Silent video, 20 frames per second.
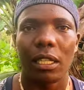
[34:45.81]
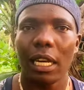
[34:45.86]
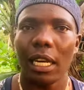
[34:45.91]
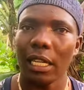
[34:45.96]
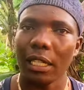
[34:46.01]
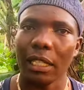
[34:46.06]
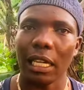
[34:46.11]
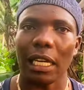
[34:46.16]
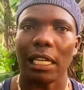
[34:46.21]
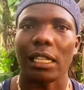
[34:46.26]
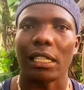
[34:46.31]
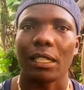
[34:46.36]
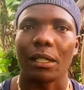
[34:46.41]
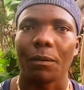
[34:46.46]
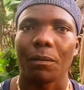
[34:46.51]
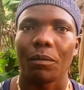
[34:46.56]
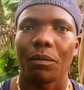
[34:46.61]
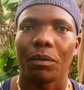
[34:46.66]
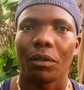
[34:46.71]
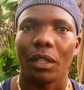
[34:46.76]
Exactly.
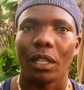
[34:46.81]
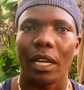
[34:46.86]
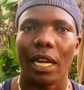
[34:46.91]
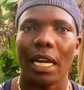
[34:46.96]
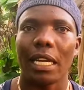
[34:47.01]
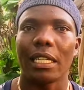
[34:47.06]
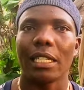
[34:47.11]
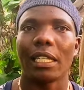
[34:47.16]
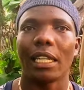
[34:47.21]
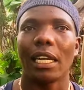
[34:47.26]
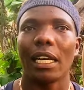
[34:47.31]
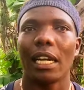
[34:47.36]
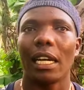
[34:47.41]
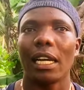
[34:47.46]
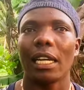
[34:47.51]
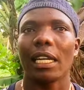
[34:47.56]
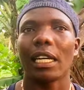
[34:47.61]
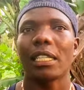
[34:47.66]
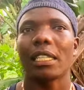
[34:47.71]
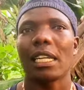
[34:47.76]
And uh,
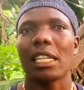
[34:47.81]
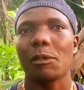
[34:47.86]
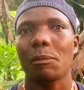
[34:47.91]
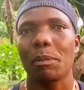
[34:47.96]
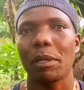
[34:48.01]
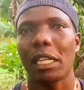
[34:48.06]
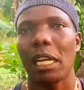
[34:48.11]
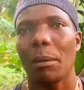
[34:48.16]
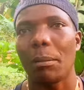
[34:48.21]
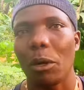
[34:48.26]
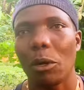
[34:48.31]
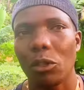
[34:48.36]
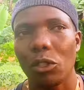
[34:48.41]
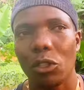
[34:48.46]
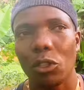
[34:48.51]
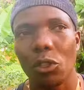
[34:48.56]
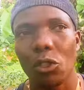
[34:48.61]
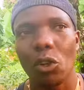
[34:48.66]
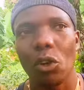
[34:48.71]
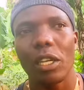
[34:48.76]
I can just speak
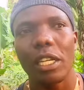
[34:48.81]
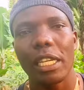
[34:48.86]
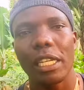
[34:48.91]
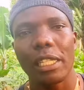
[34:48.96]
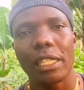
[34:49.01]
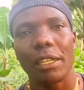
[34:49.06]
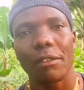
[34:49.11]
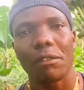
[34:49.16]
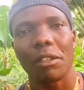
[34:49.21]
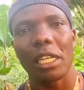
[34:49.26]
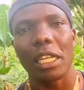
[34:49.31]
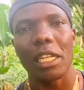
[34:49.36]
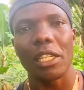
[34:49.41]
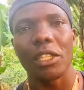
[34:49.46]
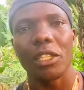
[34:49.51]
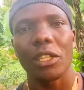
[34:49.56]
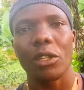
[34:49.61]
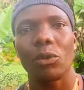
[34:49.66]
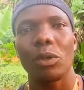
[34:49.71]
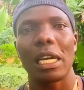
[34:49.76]
about, you know, here in the village,